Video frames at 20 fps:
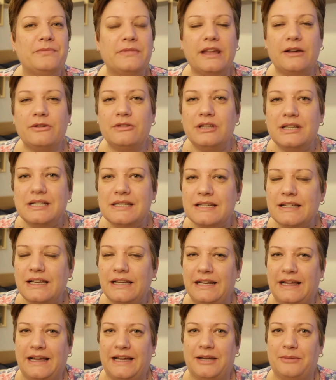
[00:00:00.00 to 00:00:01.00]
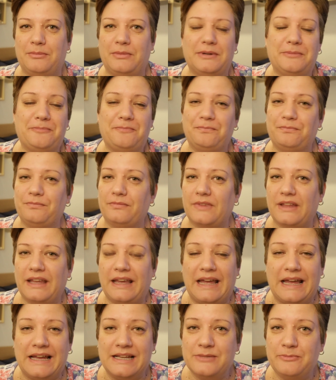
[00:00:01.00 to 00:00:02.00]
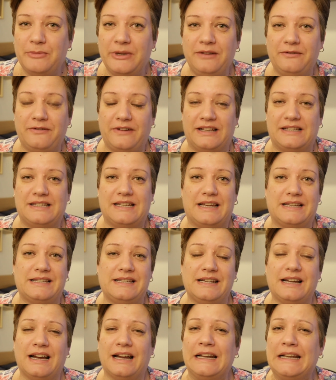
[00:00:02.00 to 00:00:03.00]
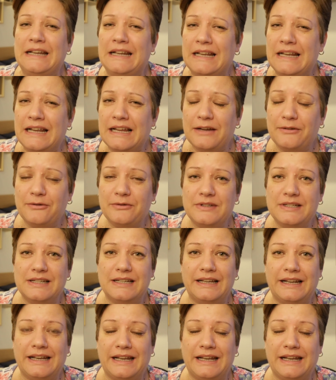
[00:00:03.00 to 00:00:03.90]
Now this collab has been fantastic. I loved